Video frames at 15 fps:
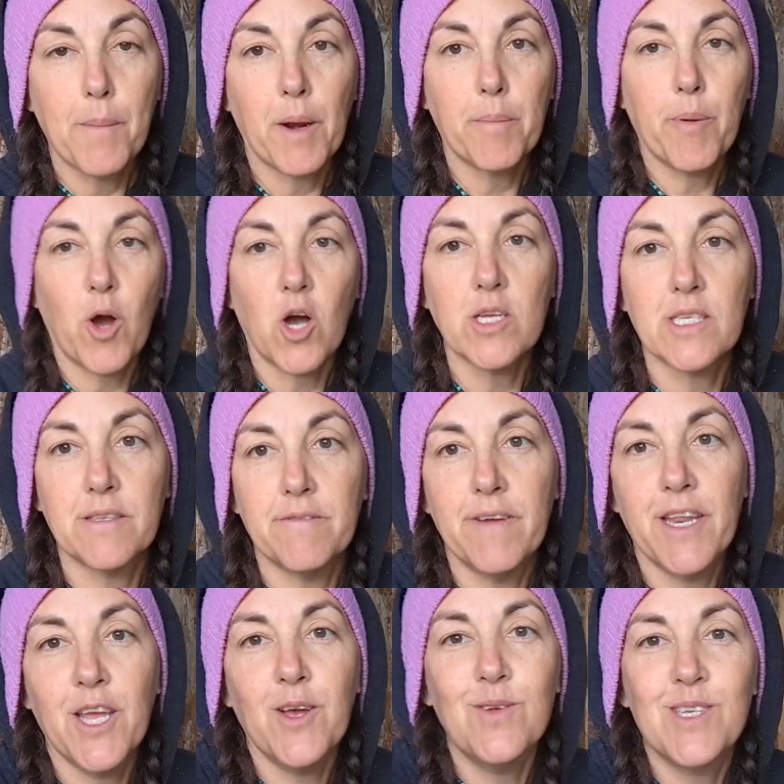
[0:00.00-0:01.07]
going to pause the
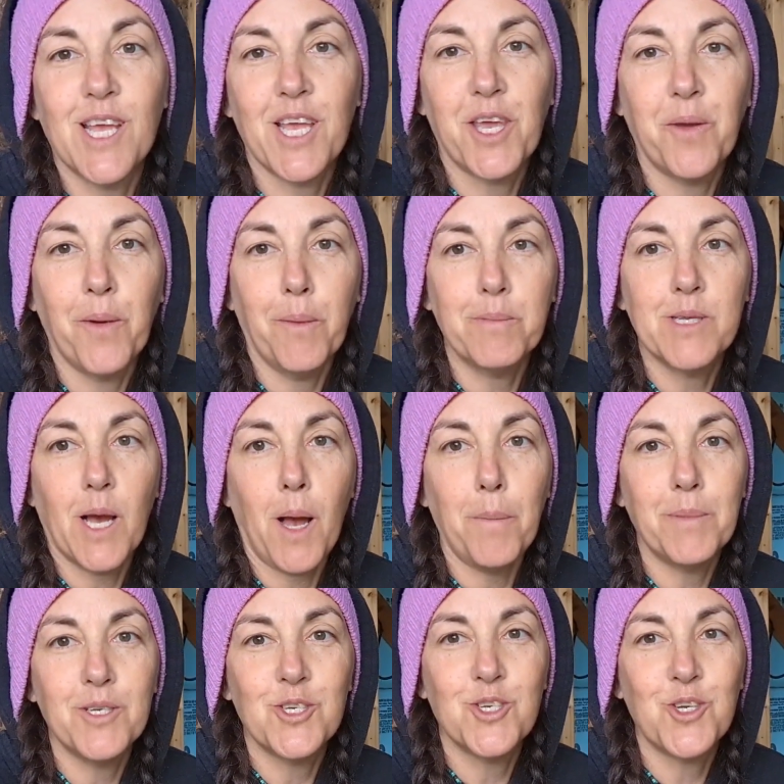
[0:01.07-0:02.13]
video, take you up
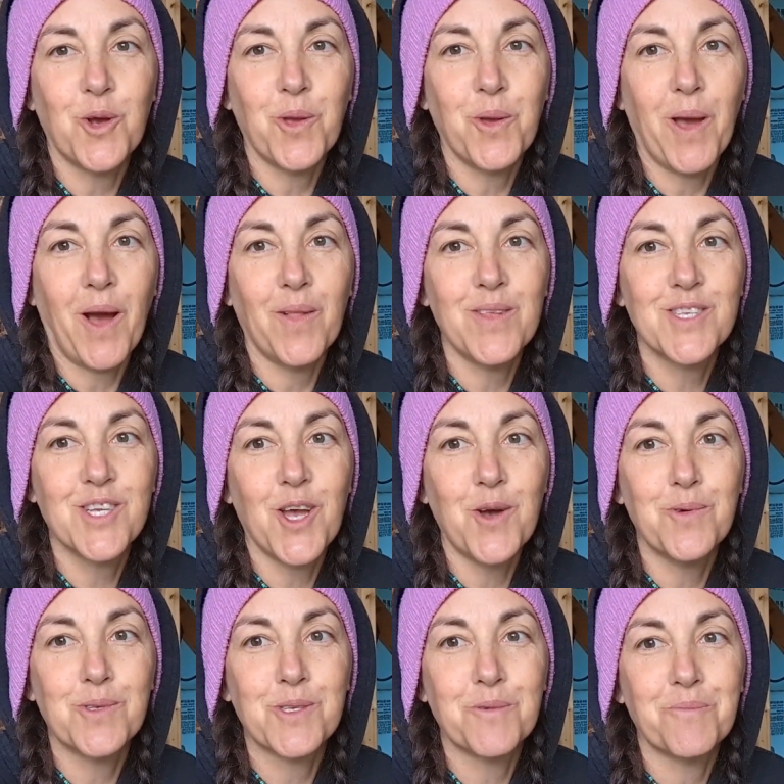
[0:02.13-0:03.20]
top, and show you how this
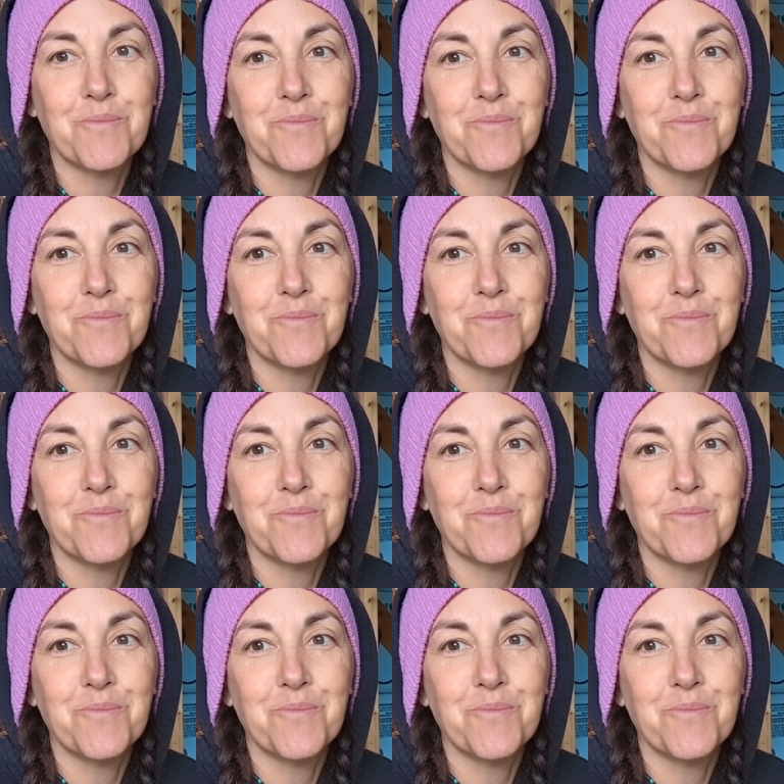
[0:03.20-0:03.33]
goes.